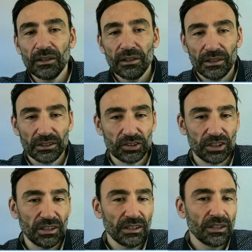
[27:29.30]
can you
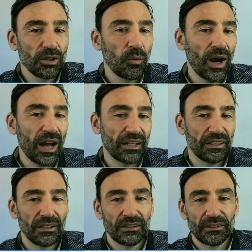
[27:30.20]
see?
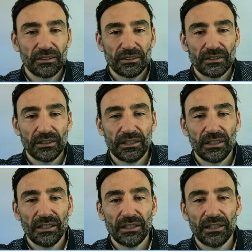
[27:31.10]
1
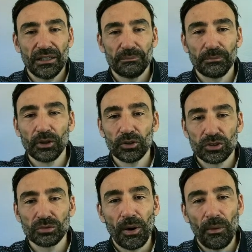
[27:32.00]
goes
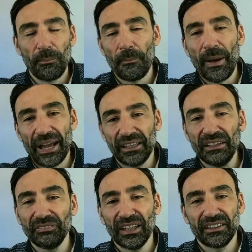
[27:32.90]
to Bob back
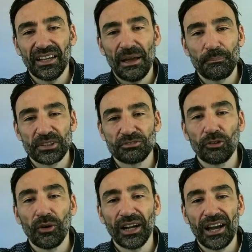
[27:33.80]
if nothing happens
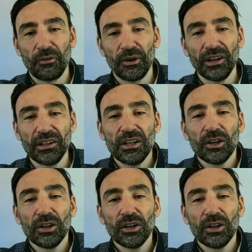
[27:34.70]
for 1 hour,